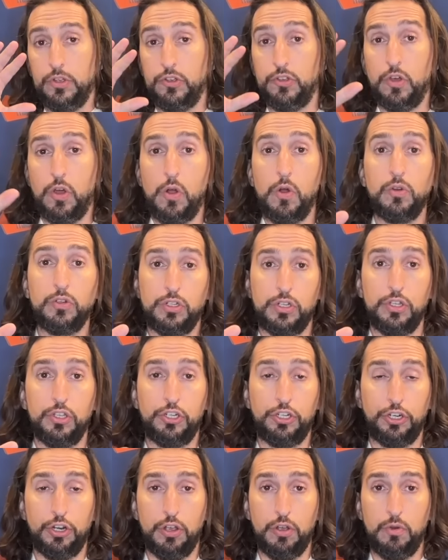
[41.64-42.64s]
You're the host of the
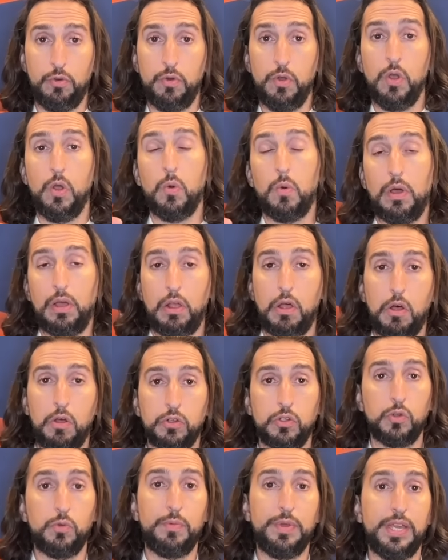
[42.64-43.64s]
show while
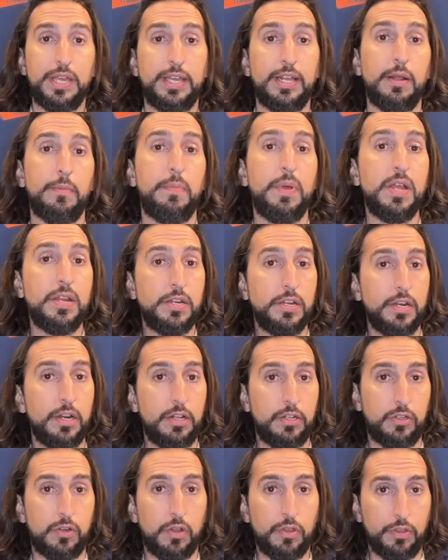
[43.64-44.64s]
also being an
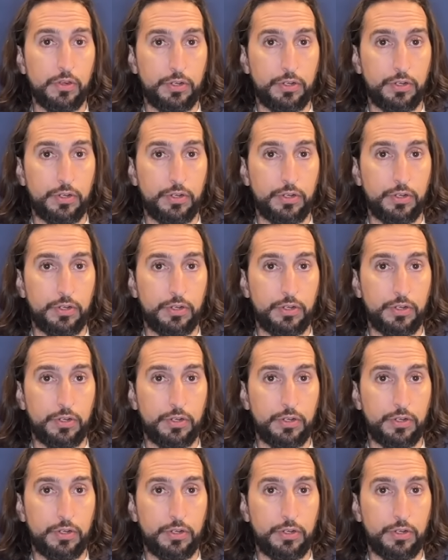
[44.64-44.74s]
opinionist on the